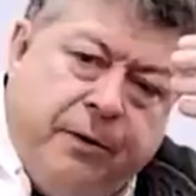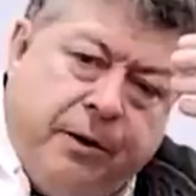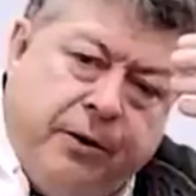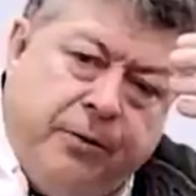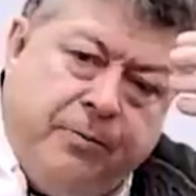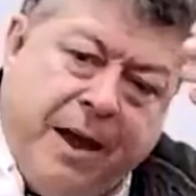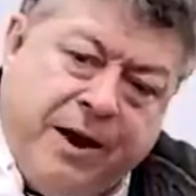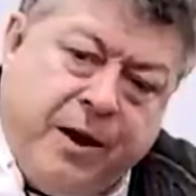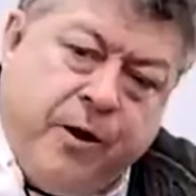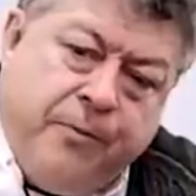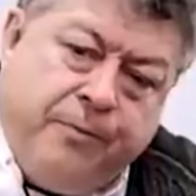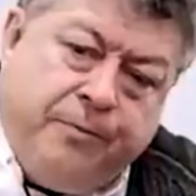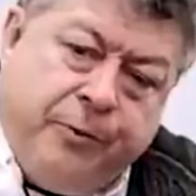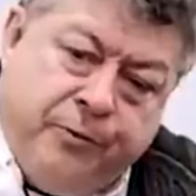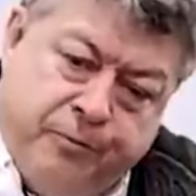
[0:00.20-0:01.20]
you may
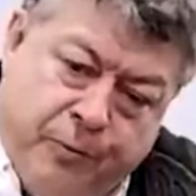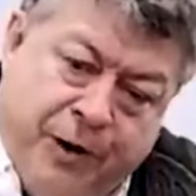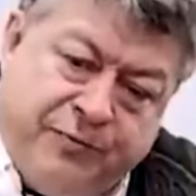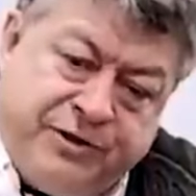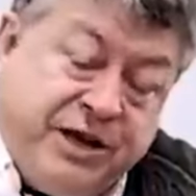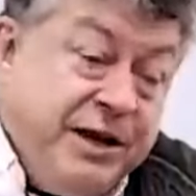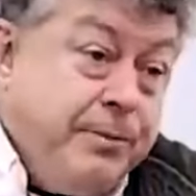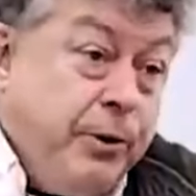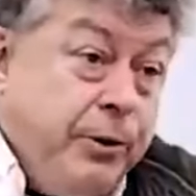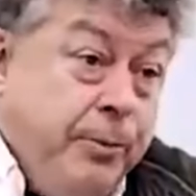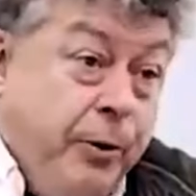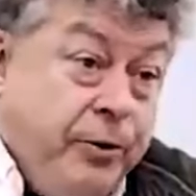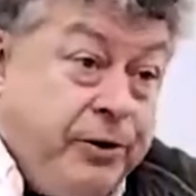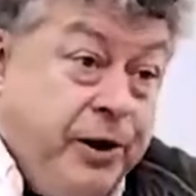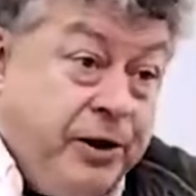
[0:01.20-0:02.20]
know, you will have seen him on the
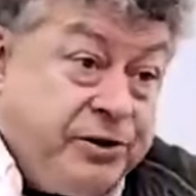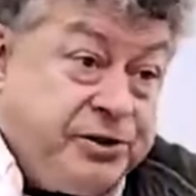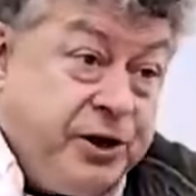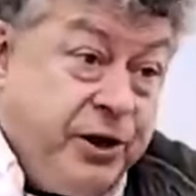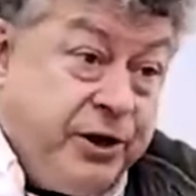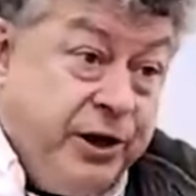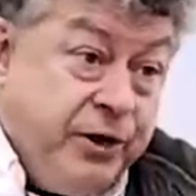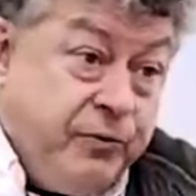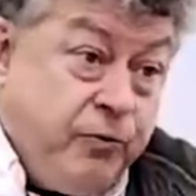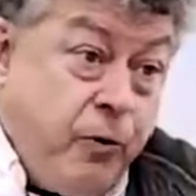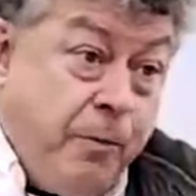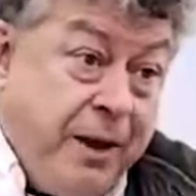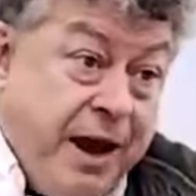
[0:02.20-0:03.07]
podcast circuit, Rob